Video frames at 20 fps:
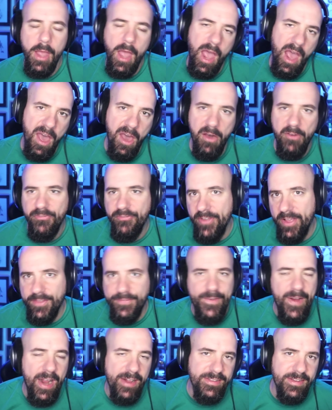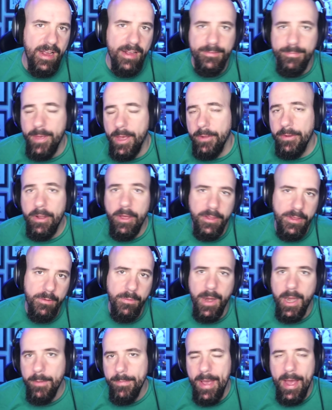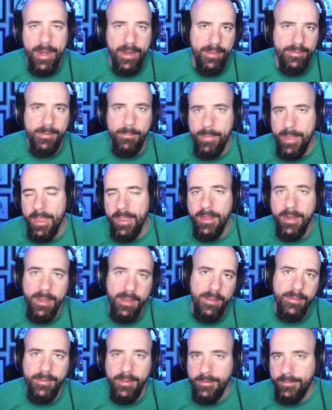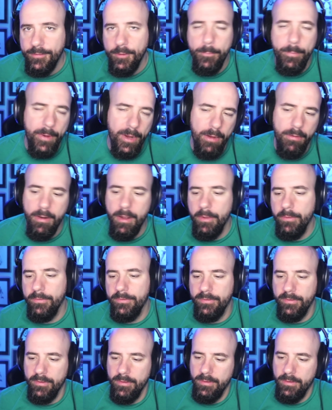Oh, fixed franchise mode. All you're worried about is abilities and superheroes.